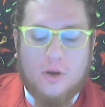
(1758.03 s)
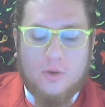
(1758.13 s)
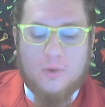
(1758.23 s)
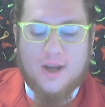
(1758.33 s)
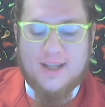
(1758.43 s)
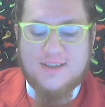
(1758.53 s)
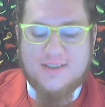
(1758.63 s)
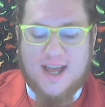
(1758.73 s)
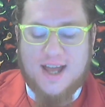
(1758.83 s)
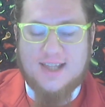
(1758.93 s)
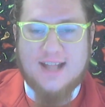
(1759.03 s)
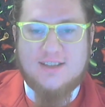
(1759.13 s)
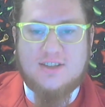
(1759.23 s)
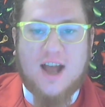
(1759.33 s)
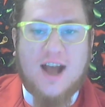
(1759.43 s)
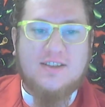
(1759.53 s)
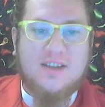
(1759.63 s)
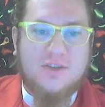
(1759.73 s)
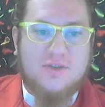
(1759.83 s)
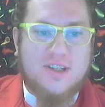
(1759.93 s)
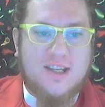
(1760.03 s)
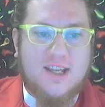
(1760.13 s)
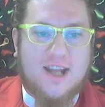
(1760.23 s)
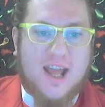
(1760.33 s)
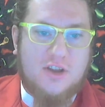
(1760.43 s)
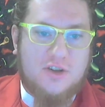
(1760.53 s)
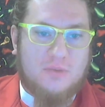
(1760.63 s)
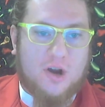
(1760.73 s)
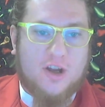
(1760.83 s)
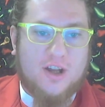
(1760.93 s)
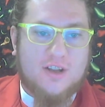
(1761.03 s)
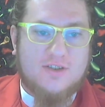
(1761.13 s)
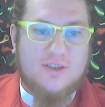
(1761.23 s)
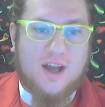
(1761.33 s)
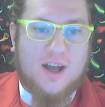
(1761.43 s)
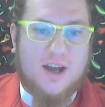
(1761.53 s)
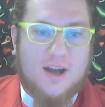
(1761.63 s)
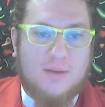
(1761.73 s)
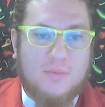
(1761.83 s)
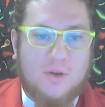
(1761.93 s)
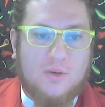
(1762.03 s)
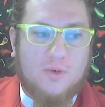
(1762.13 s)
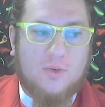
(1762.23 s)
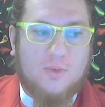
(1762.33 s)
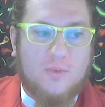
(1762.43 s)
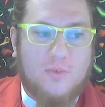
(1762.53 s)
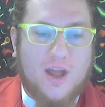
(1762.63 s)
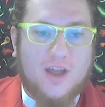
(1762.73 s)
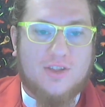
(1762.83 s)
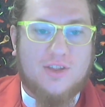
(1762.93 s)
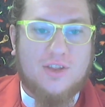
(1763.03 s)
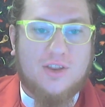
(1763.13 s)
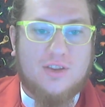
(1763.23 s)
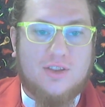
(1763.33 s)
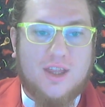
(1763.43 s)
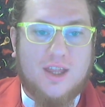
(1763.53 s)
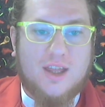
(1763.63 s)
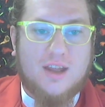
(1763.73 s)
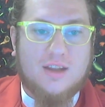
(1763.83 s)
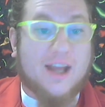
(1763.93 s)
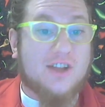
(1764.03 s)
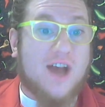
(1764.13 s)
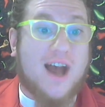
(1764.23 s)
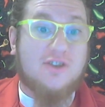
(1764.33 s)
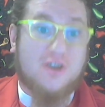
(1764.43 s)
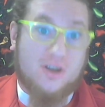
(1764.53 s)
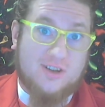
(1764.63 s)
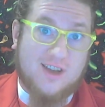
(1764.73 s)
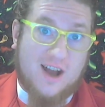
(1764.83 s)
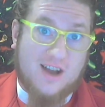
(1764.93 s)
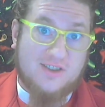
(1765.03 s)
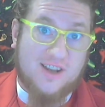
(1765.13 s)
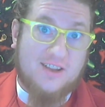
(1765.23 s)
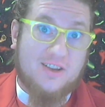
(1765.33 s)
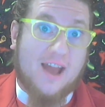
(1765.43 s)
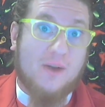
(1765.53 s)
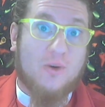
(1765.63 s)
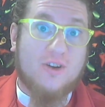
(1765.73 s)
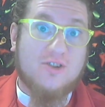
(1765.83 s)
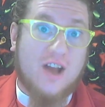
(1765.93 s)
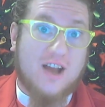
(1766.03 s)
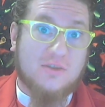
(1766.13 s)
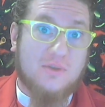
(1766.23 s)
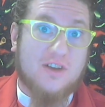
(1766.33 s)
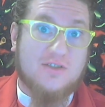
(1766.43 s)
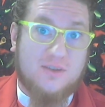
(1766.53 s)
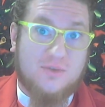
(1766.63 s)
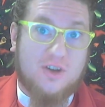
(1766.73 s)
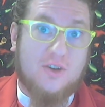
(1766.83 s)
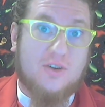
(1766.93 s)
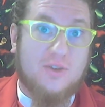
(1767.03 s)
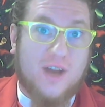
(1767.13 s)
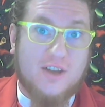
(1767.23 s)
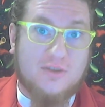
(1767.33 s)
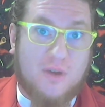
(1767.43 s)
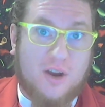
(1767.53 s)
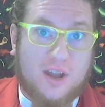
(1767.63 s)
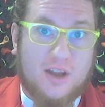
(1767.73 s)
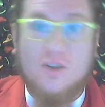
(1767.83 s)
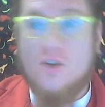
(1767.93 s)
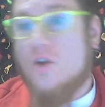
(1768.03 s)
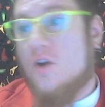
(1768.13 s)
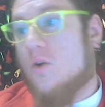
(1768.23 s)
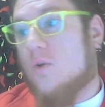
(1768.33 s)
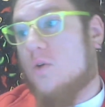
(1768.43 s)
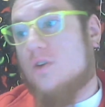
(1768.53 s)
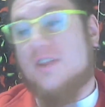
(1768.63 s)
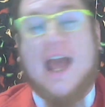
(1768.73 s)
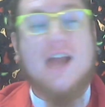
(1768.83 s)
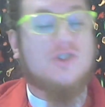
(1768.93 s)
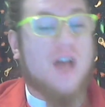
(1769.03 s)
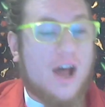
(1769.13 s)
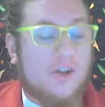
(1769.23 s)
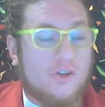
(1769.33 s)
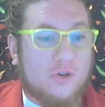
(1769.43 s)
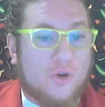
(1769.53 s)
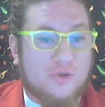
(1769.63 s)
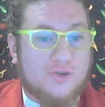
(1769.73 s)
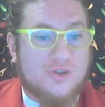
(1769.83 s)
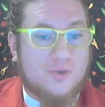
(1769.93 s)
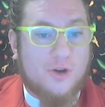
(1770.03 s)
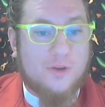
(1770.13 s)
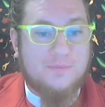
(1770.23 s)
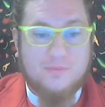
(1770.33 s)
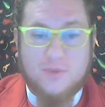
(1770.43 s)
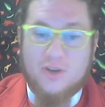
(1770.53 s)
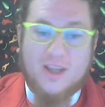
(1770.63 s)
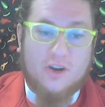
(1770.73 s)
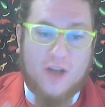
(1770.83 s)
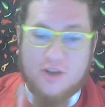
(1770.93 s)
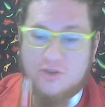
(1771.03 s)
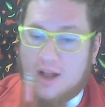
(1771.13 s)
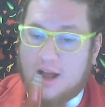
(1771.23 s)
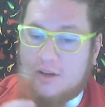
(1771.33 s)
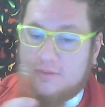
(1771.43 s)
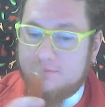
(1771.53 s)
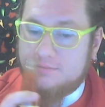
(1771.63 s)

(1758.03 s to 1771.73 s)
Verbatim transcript: what is that? That sauce that you see in Asian markets um, with the like a Thai chili sauce, that orange sauce that we all see when you go into an Asian market or the Asian aisle in a grocery store or the international aisle.